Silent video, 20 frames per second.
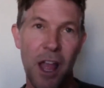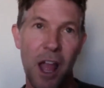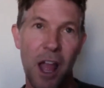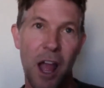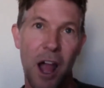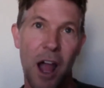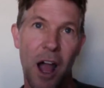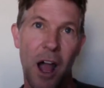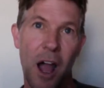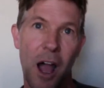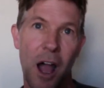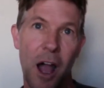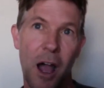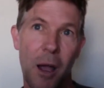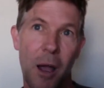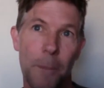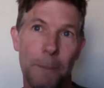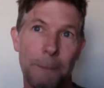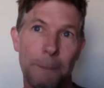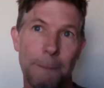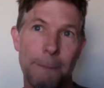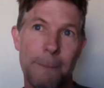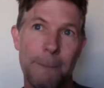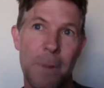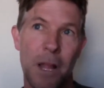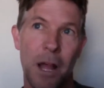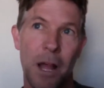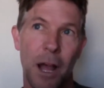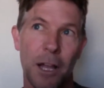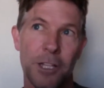Um,
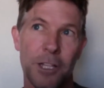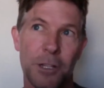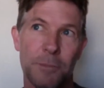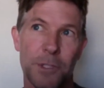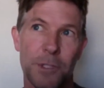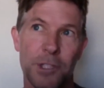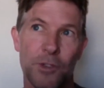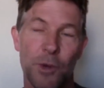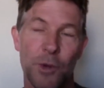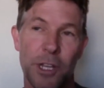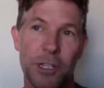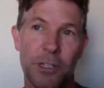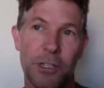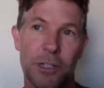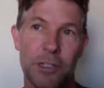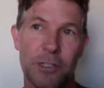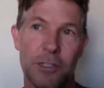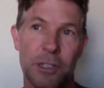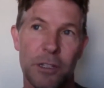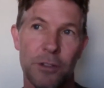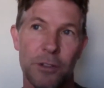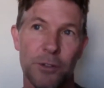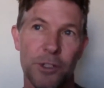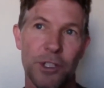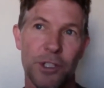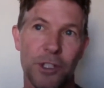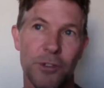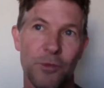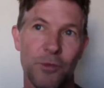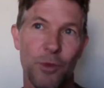I jumped straight to the
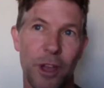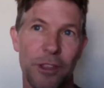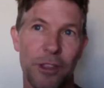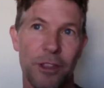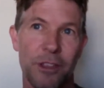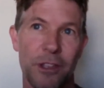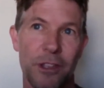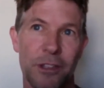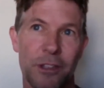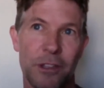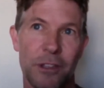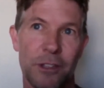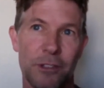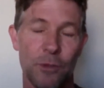solution rather than